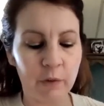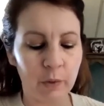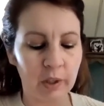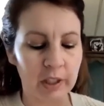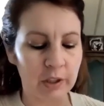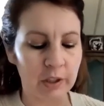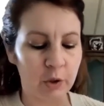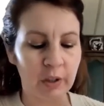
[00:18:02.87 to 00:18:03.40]
really
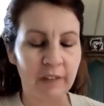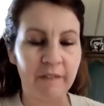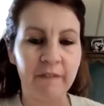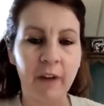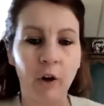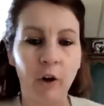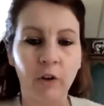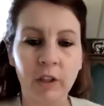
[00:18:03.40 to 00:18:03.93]
truly
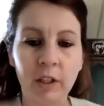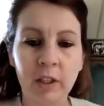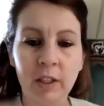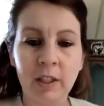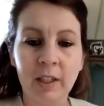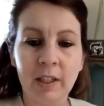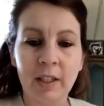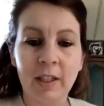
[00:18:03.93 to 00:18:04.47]
felt
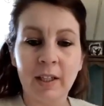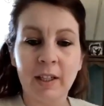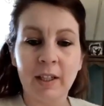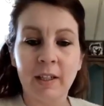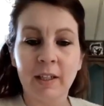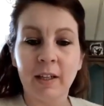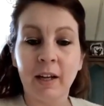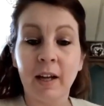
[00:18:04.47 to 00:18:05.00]

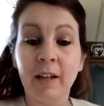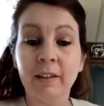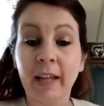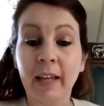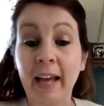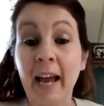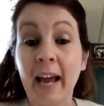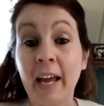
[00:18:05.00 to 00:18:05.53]

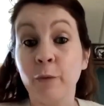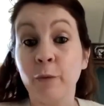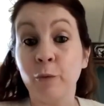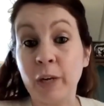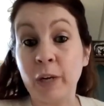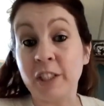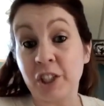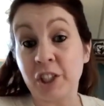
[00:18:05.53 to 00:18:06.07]
like I had
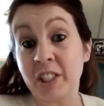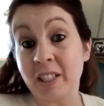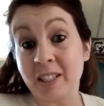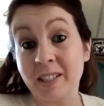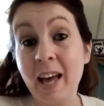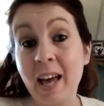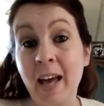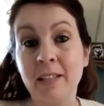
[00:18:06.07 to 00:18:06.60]
reached
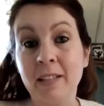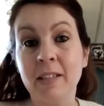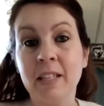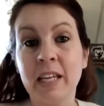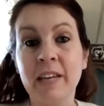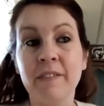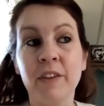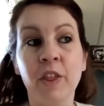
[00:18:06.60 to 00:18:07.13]
success,
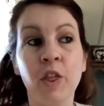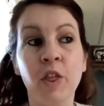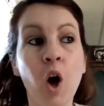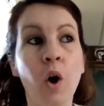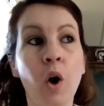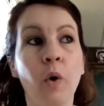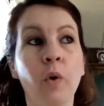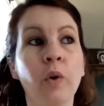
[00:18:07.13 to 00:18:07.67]
even
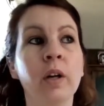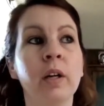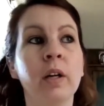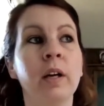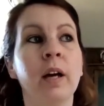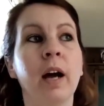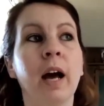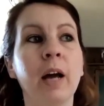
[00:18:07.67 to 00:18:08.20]
though
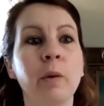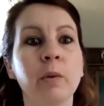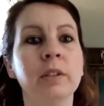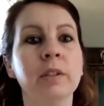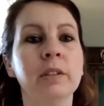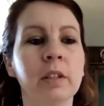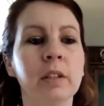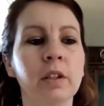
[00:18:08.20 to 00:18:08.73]
I was
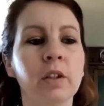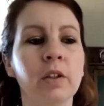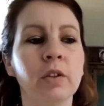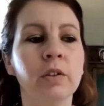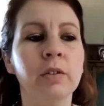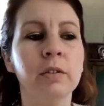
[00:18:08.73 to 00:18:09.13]
still